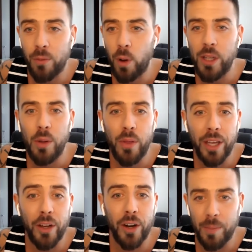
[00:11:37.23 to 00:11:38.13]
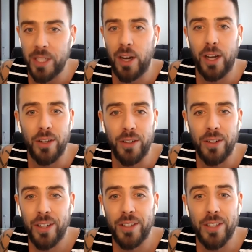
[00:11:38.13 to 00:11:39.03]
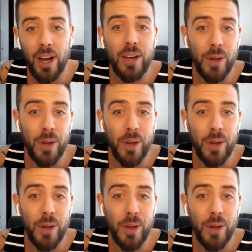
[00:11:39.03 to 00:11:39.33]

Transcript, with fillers: What do you think you're going to be talking talking